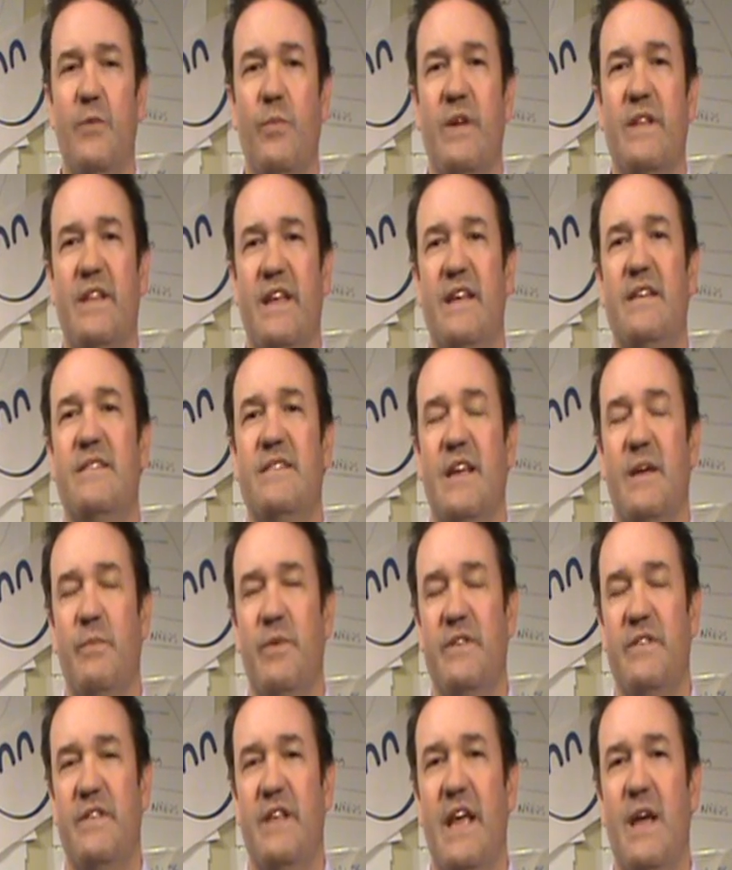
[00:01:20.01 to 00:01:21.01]
And what they said
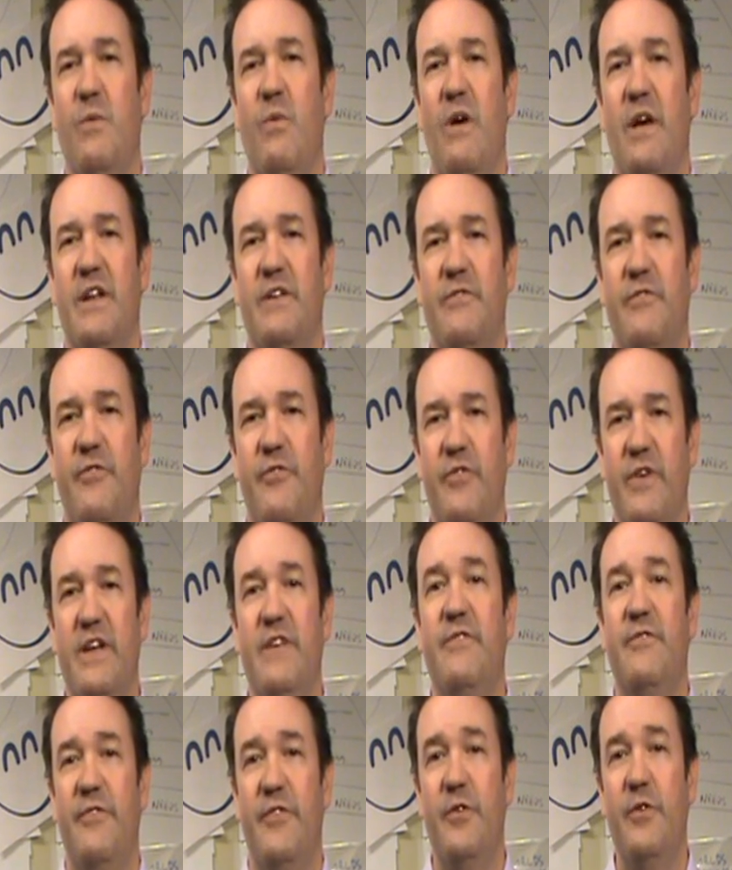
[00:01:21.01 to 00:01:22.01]
was they wanted
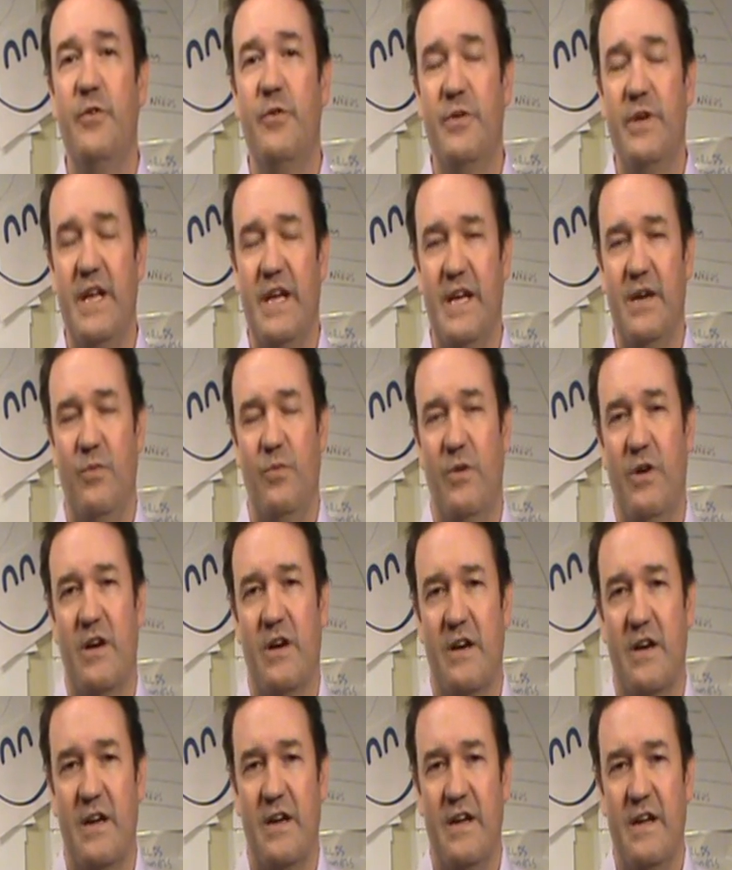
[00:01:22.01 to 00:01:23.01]
free food at
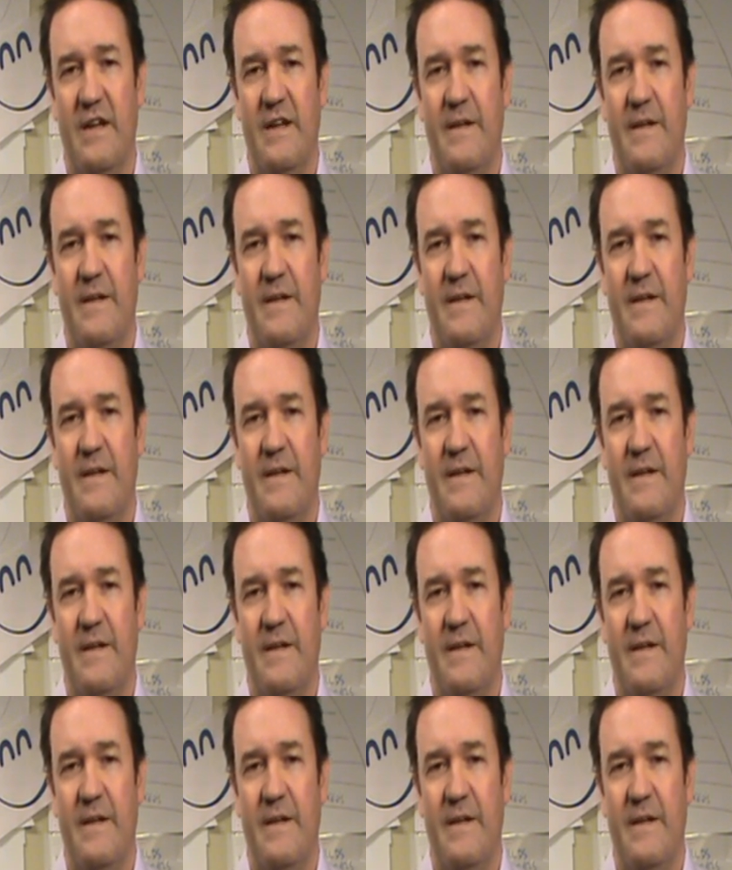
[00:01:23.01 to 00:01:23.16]
work.